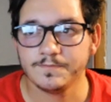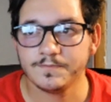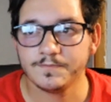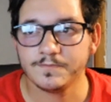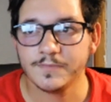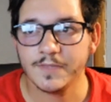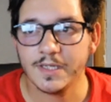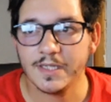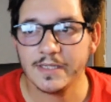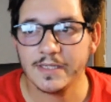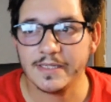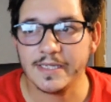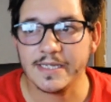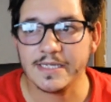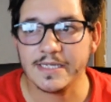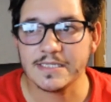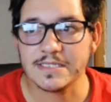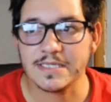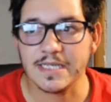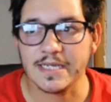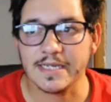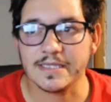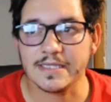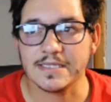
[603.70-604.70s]
The thing is
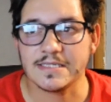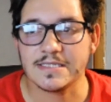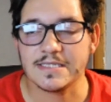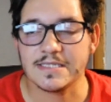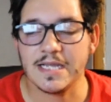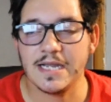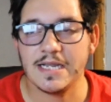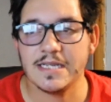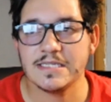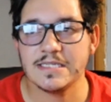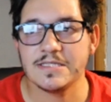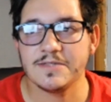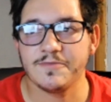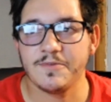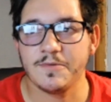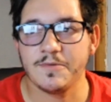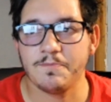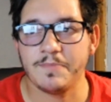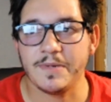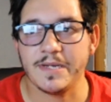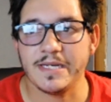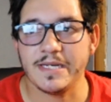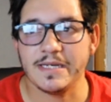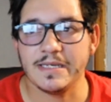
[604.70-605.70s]
like the size of a
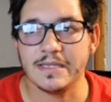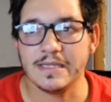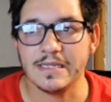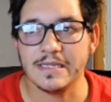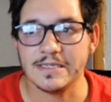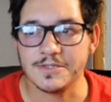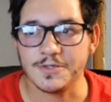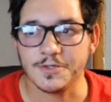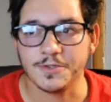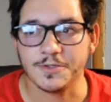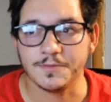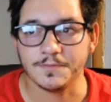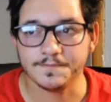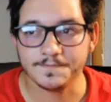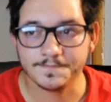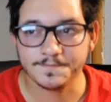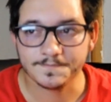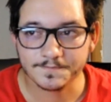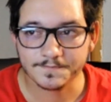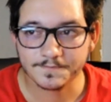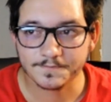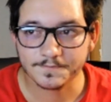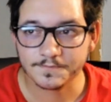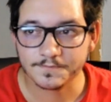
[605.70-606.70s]
beaded lizard,
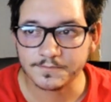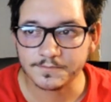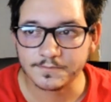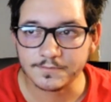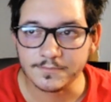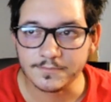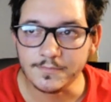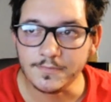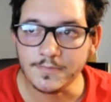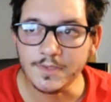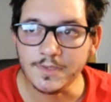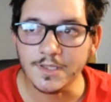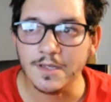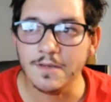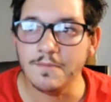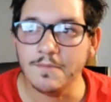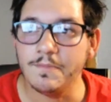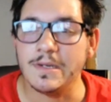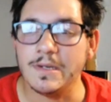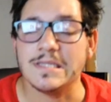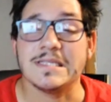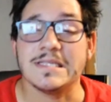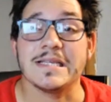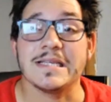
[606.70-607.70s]
but
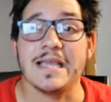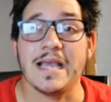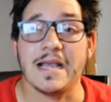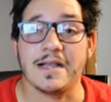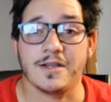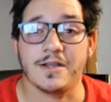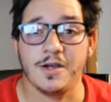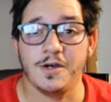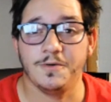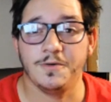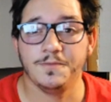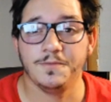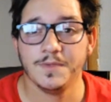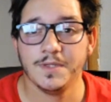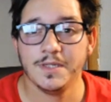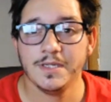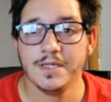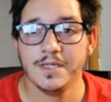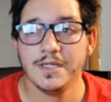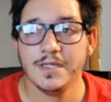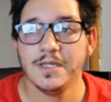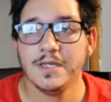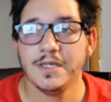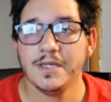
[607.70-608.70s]
it's a gecko.
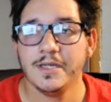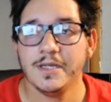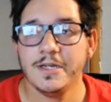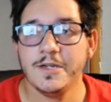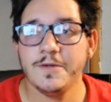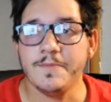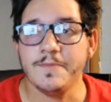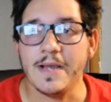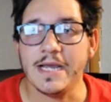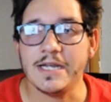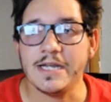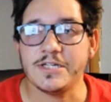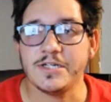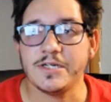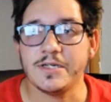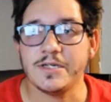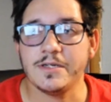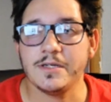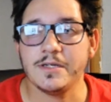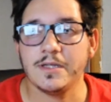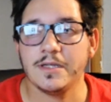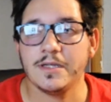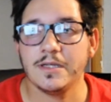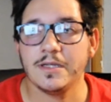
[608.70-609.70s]
Can you
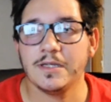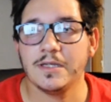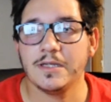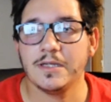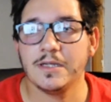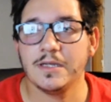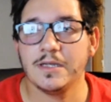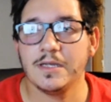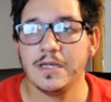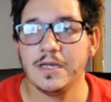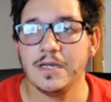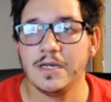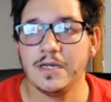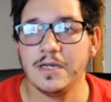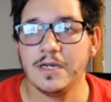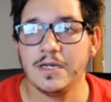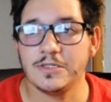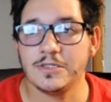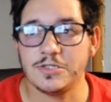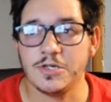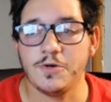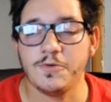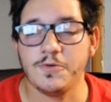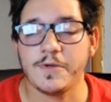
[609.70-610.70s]
imagine a
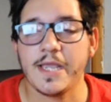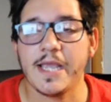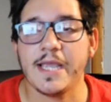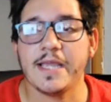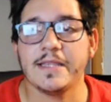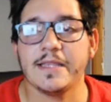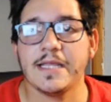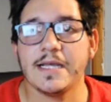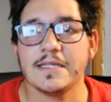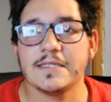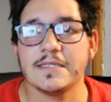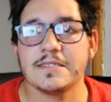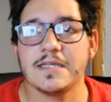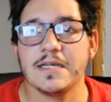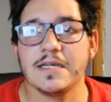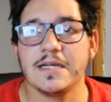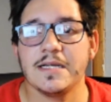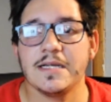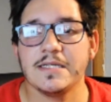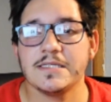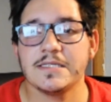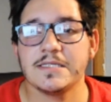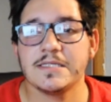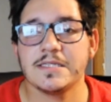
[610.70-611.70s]
tokay that
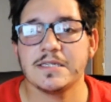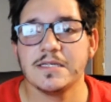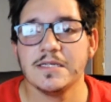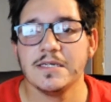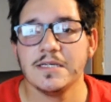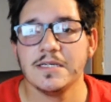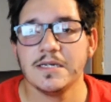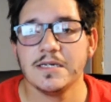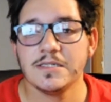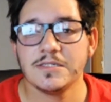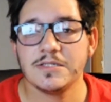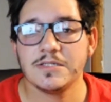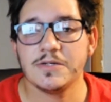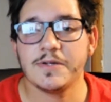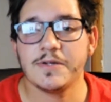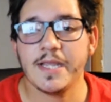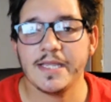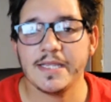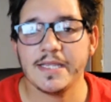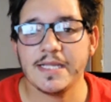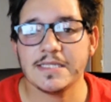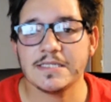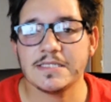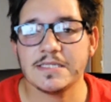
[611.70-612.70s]
size? Okay,
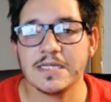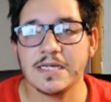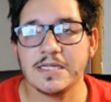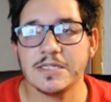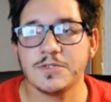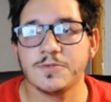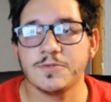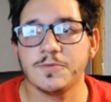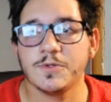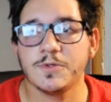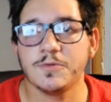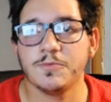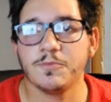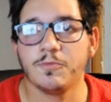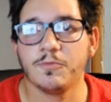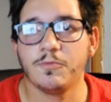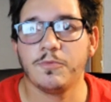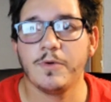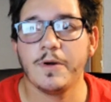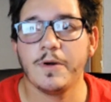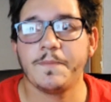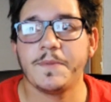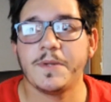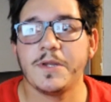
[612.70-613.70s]
that size would
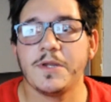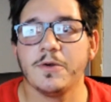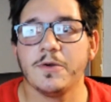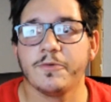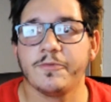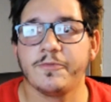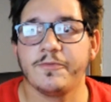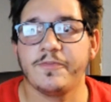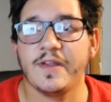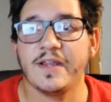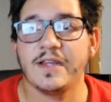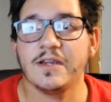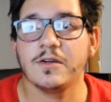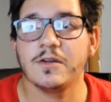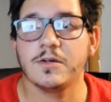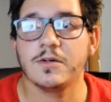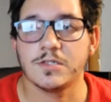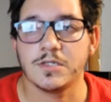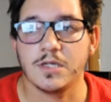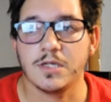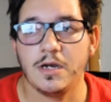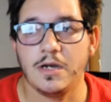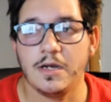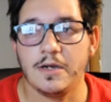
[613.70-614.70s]
rip your
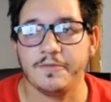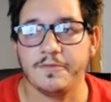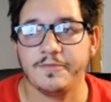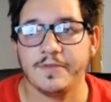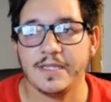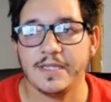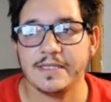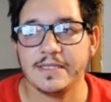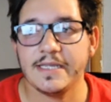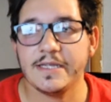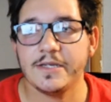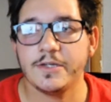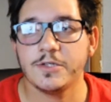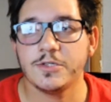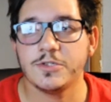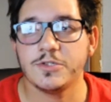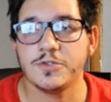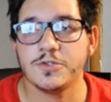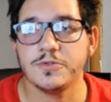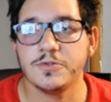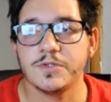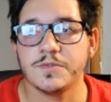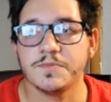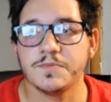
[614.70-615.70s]
fingers off. That thing could
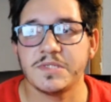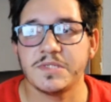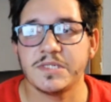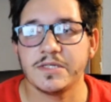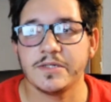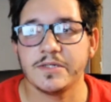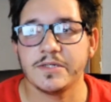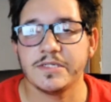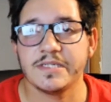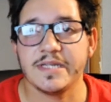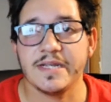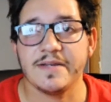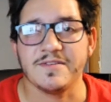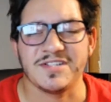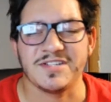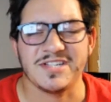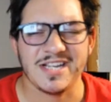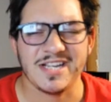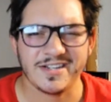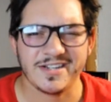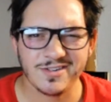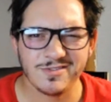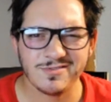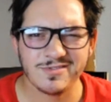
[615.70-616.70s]
do some serious damage.
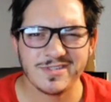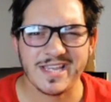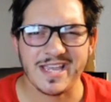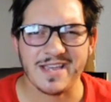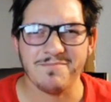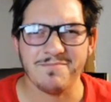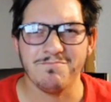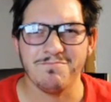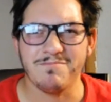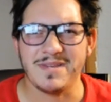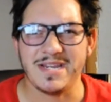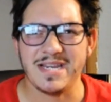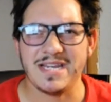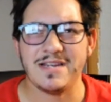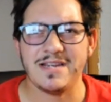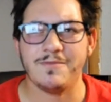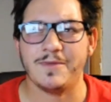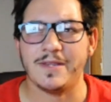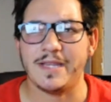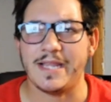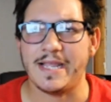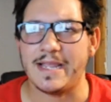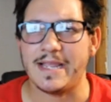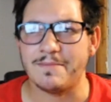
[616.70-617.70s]
Geckos get mean
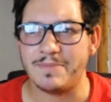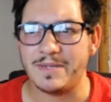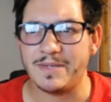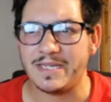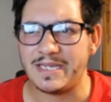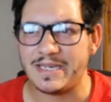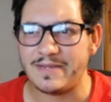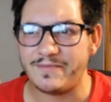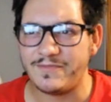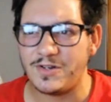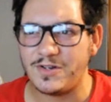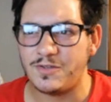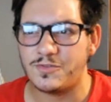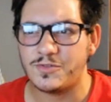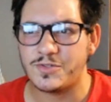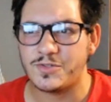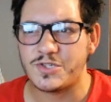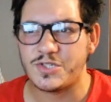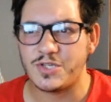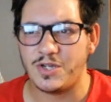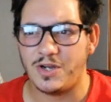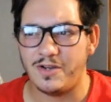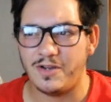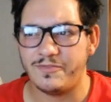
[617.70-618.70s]
when they get big, even though they're
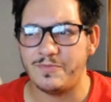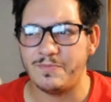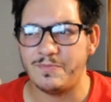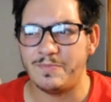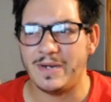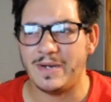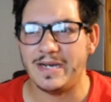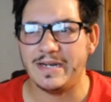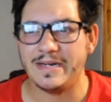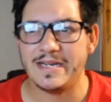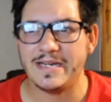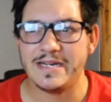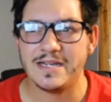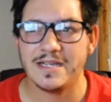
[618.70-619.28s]
soft bodied.